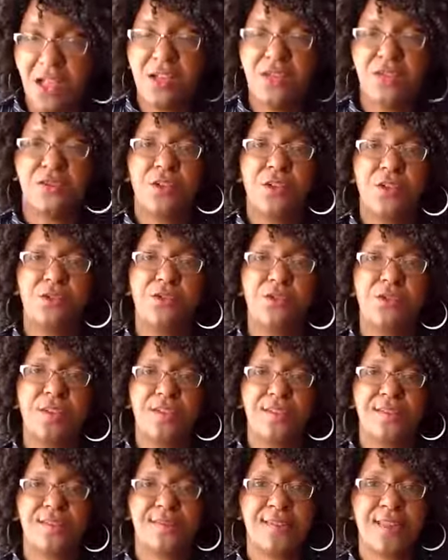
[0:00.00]
So you
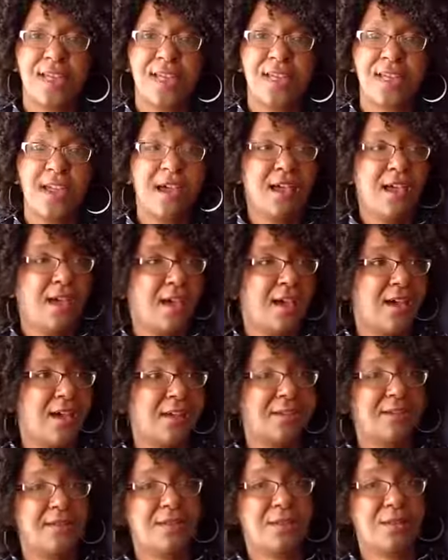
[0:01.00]
get to say, huh,
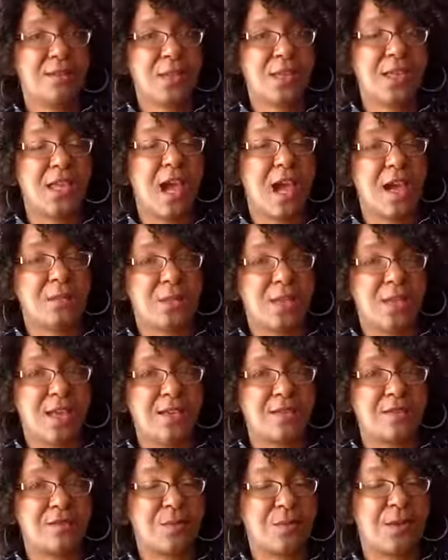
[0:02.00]
look at me, I'm an
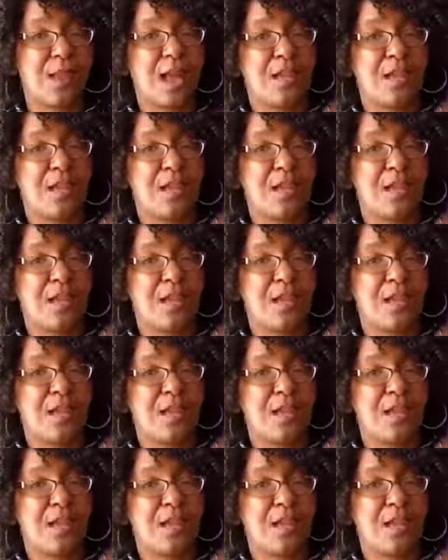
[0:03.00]
expert.